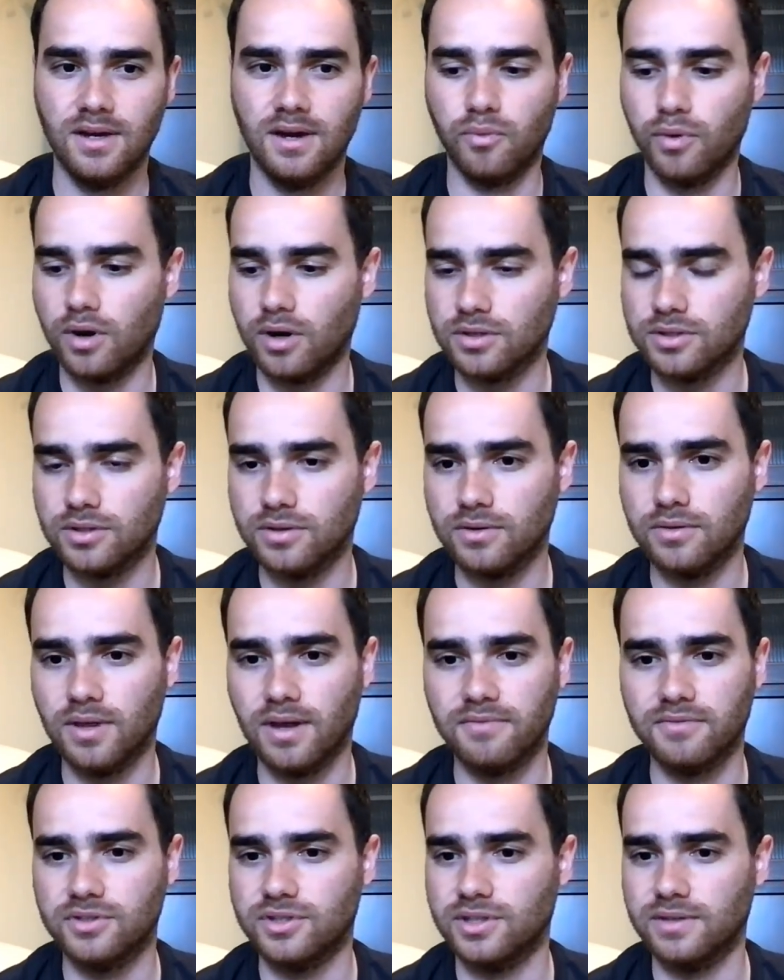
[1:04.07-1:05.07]
We're also
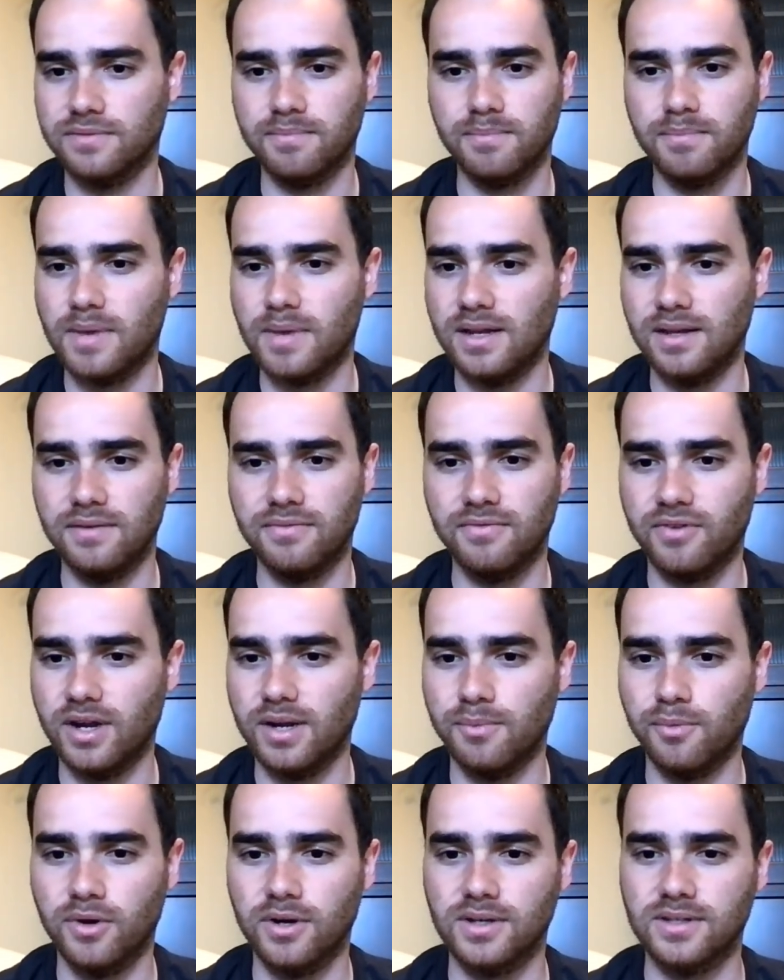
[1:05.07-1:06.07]
leveraging many
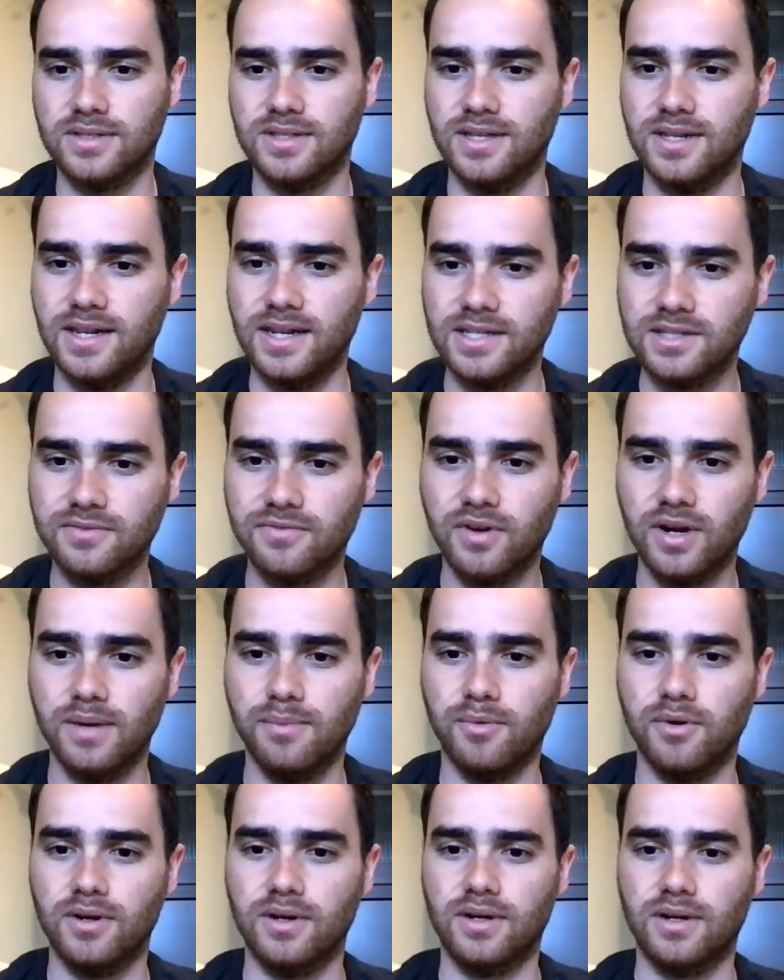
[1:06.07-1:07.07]
frameworks, the NIST
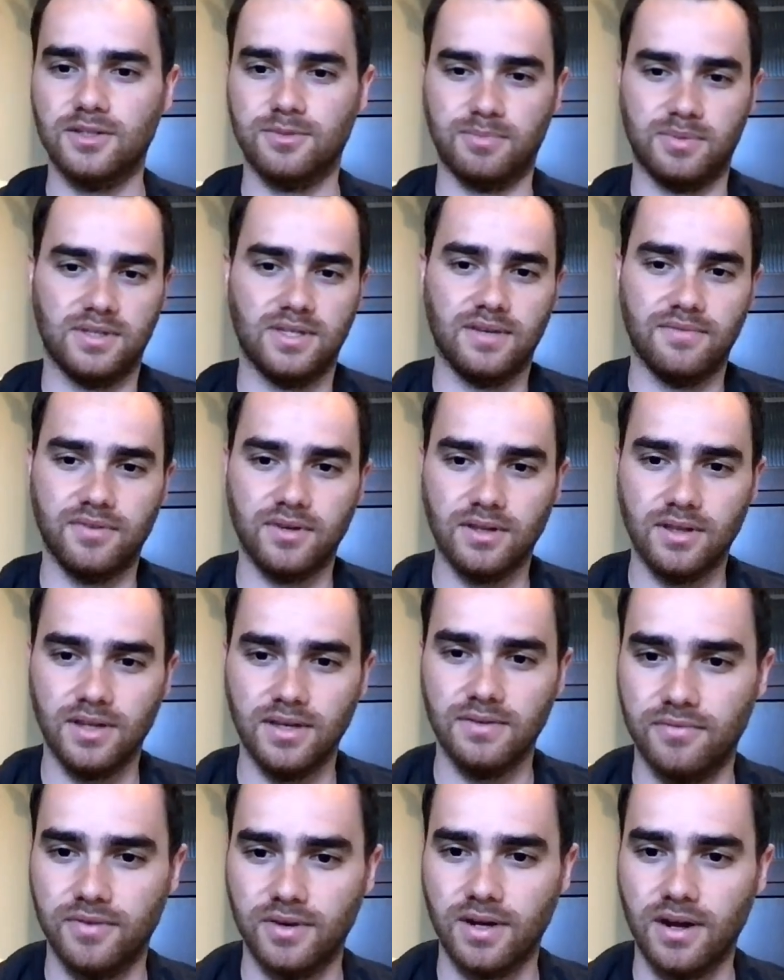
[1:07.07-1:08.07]
framework
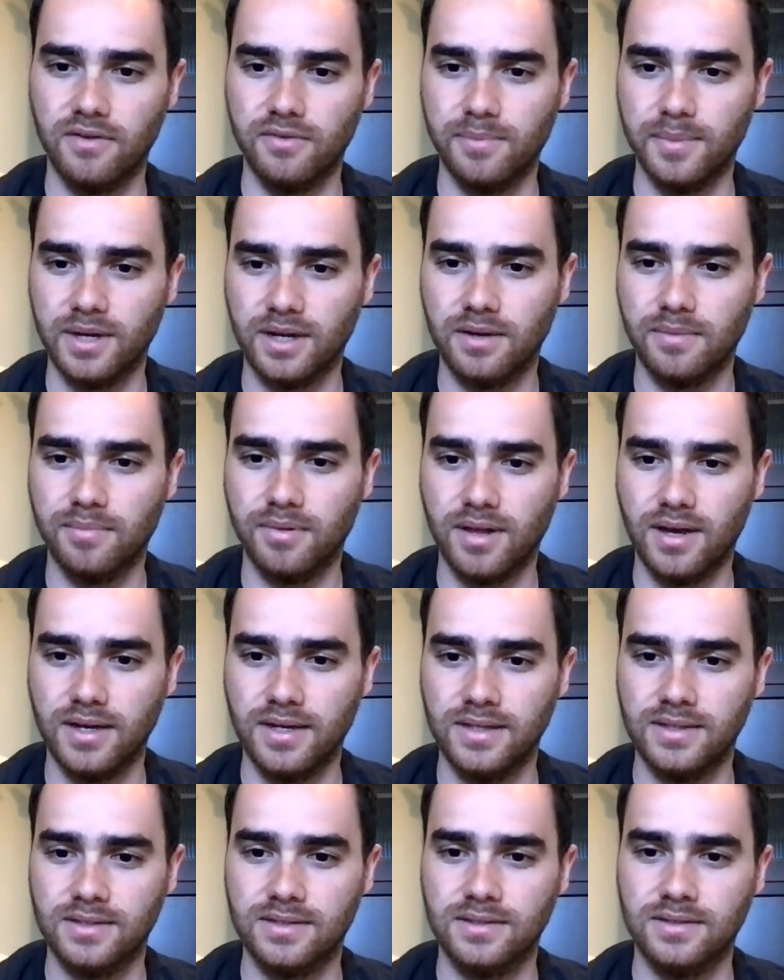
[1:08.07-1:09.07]
specifically for government
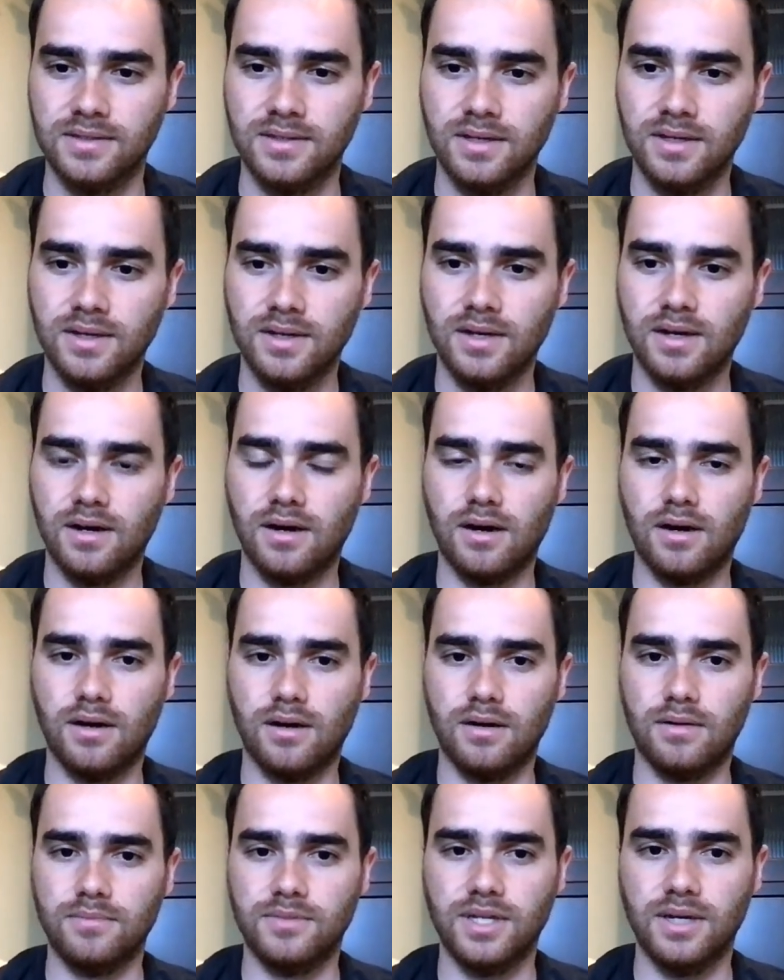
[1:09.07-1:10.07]
compliance,
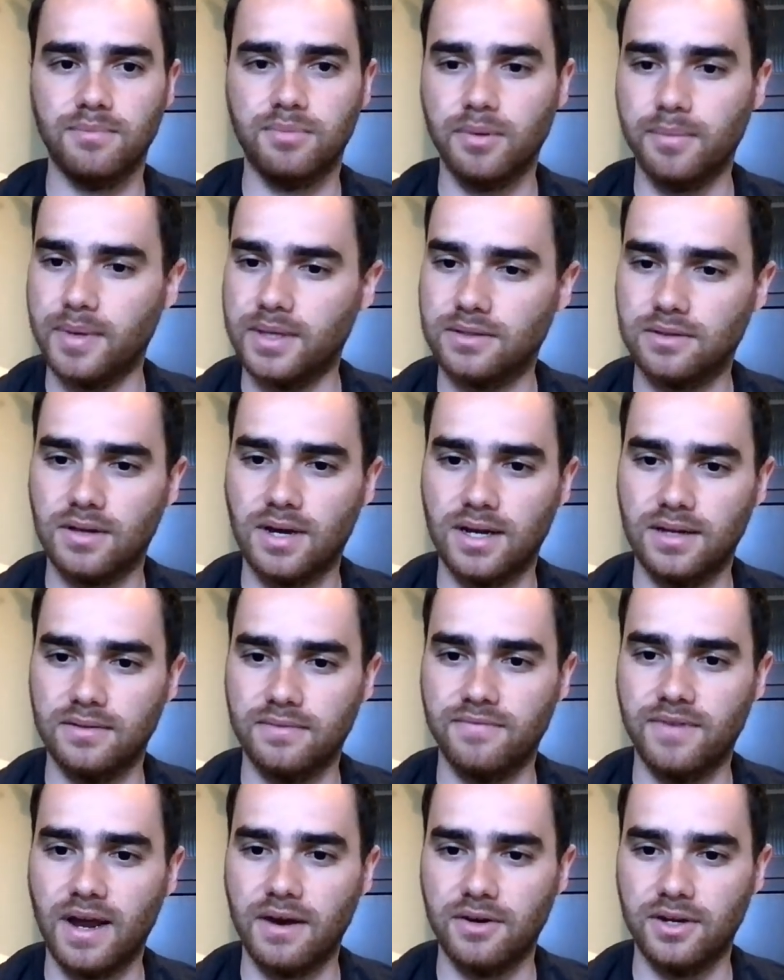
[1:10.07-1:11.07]
to implement a lot
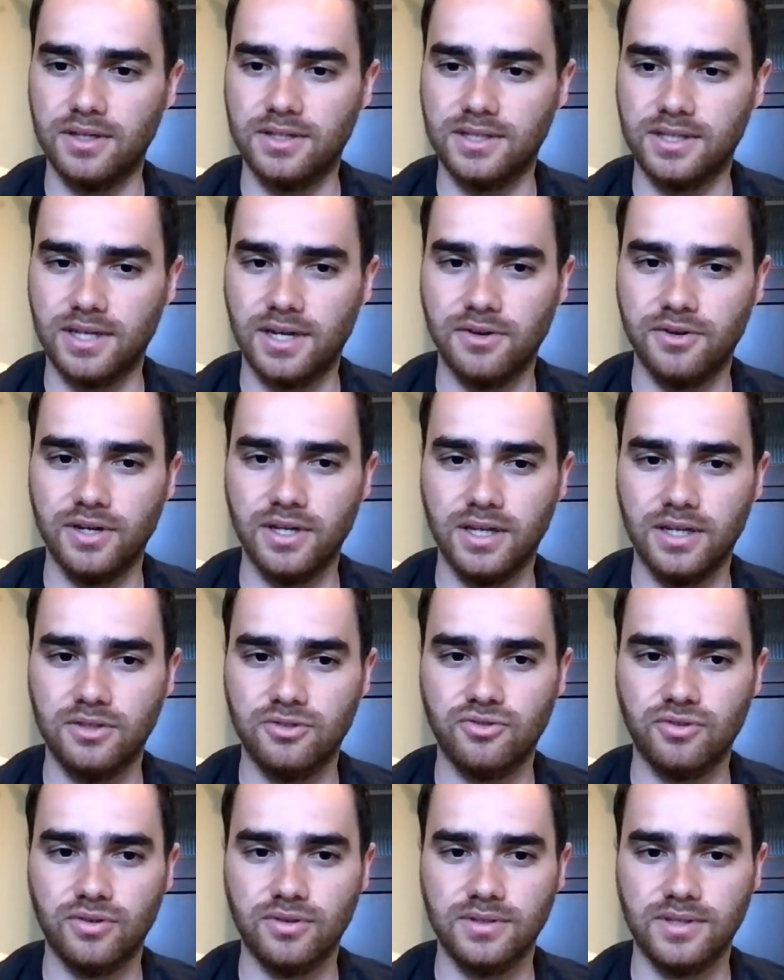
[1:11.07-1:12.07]
of various security
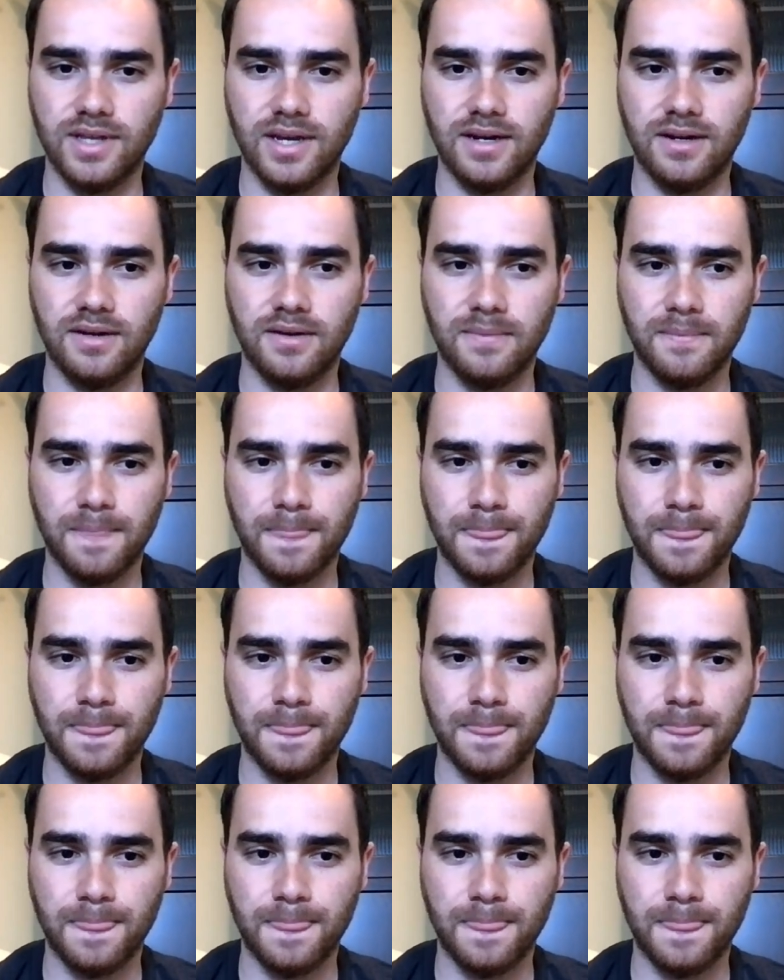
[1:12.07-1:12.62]
controls there.